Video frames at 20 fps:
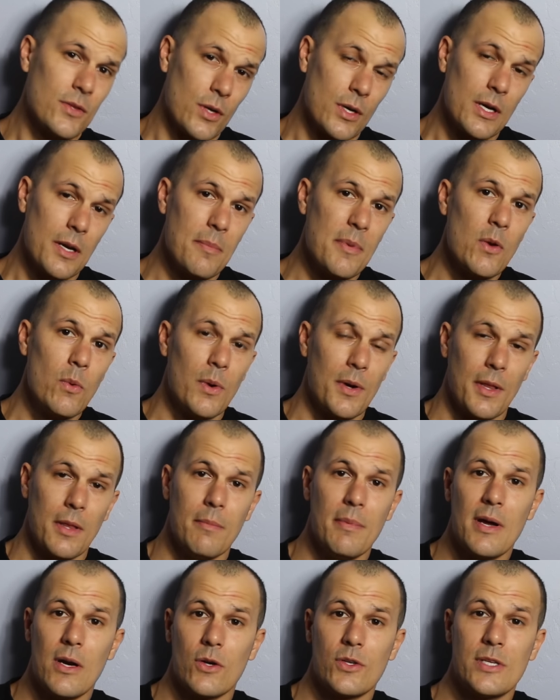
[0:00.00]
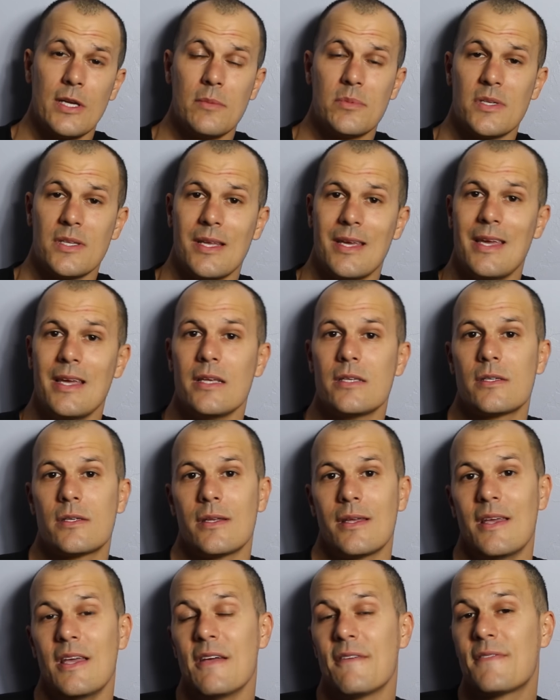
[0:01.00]
they're gonna be one of the better teams in the
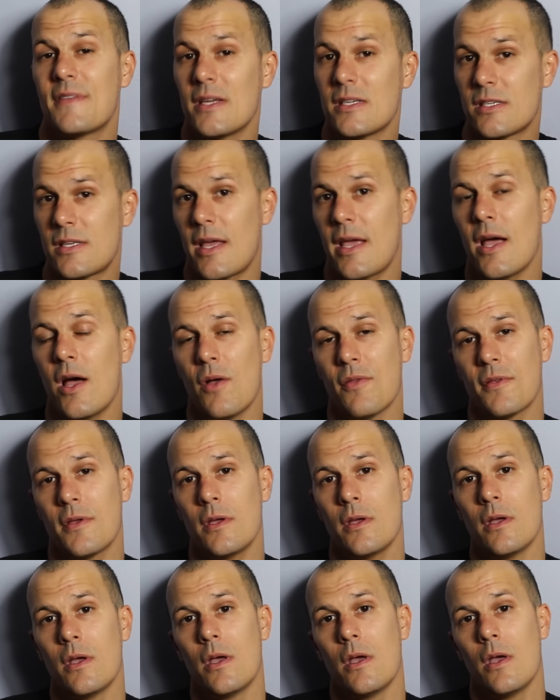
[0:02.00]
East if they stay healthy.